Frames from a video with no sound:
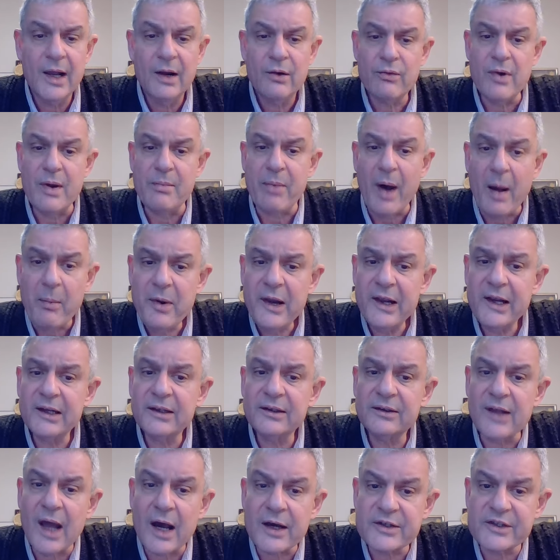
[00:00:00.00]

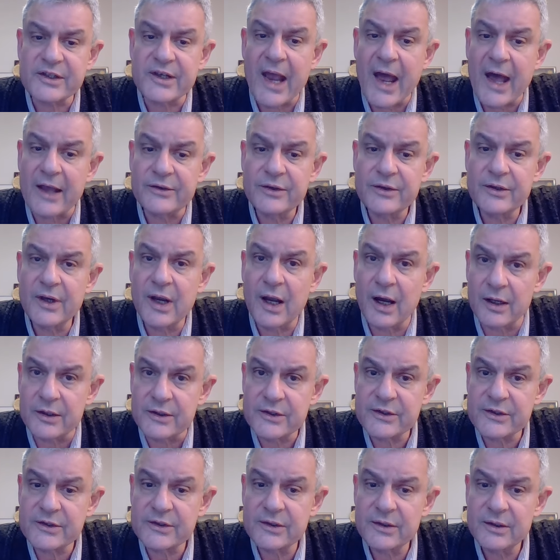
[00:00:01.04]
Republican tax
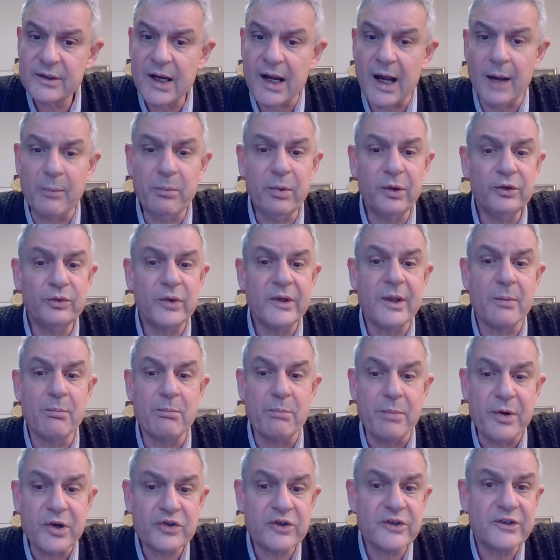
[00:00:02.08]
cuts, coupled with
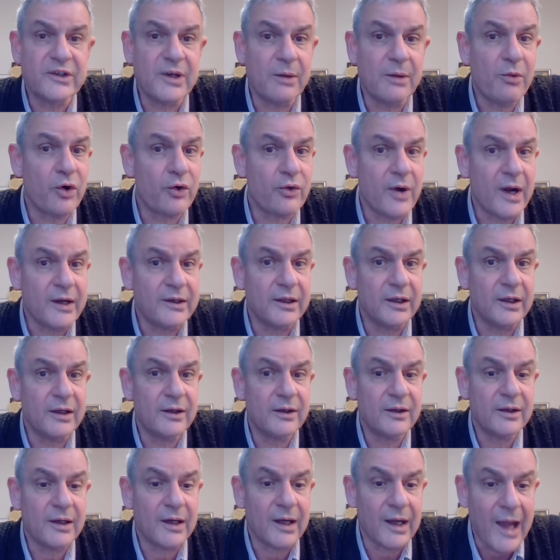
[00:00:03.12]
ambitious democratic
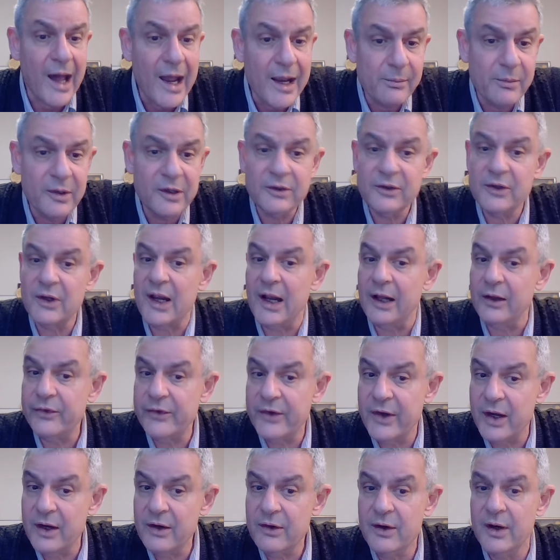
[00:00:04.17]
climate,
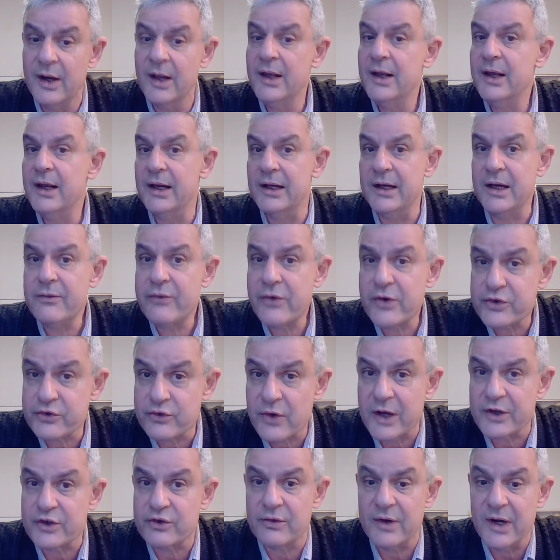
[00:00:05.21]
healthcare, and
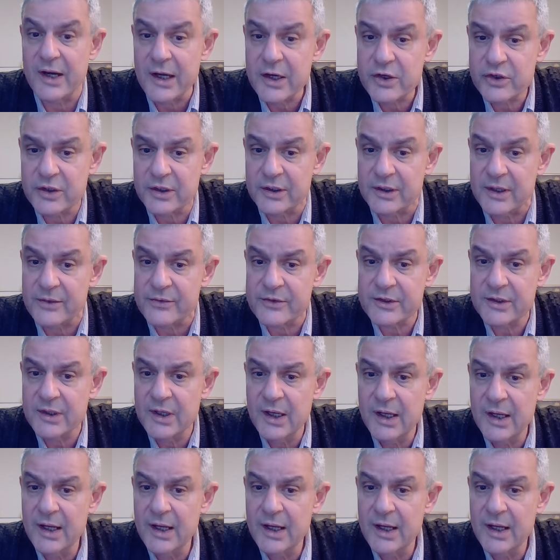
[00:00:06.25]
infrastructure initiatives,